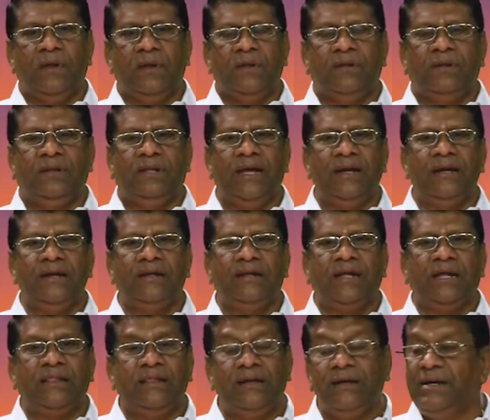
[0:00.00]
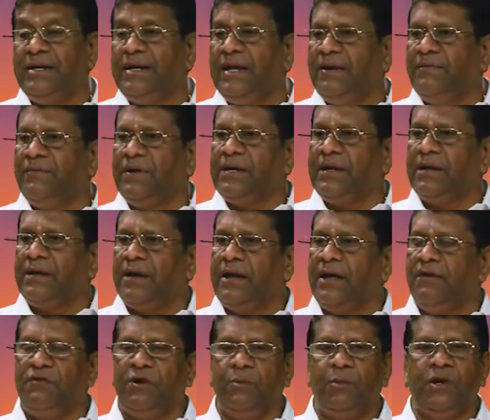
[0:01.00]
Then the third day when
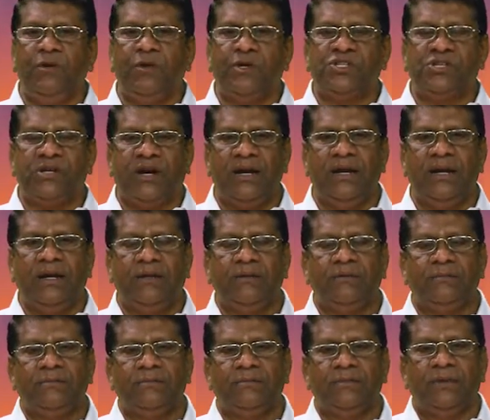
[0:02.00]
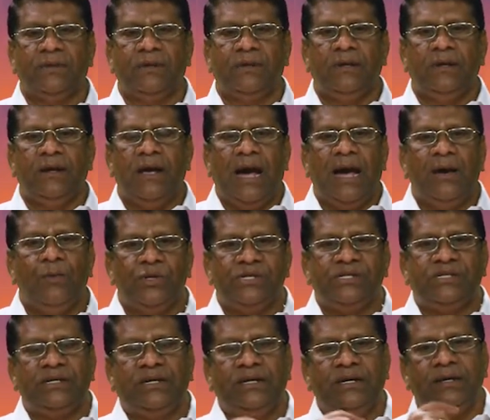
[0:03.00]
everybody was running, I was
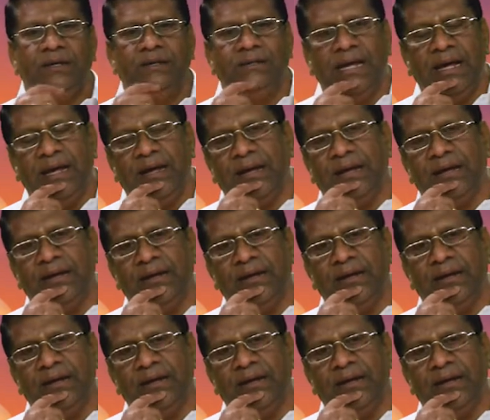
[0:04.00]
sitting there.